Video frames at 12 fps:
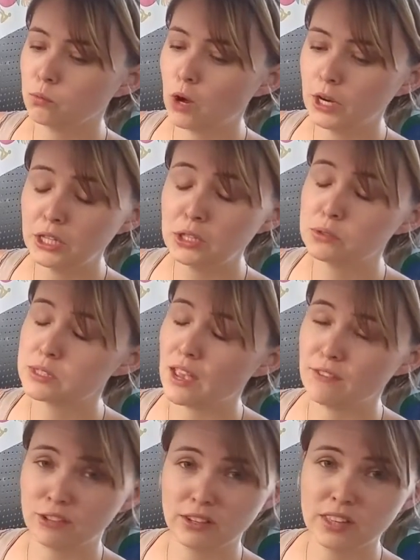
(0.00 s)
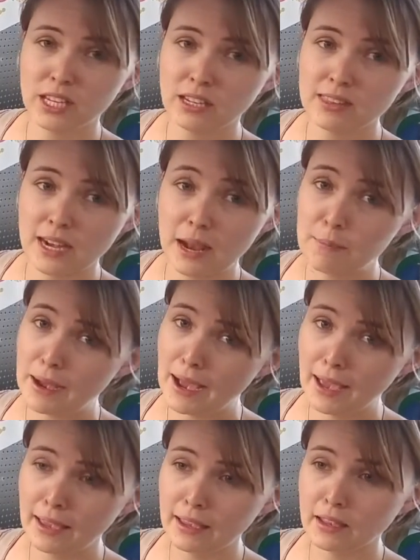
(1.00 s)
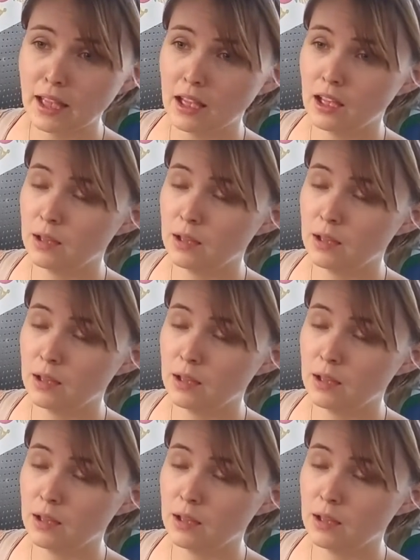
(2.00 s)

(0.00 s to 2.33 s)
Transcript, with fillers: want to use everything that I buy.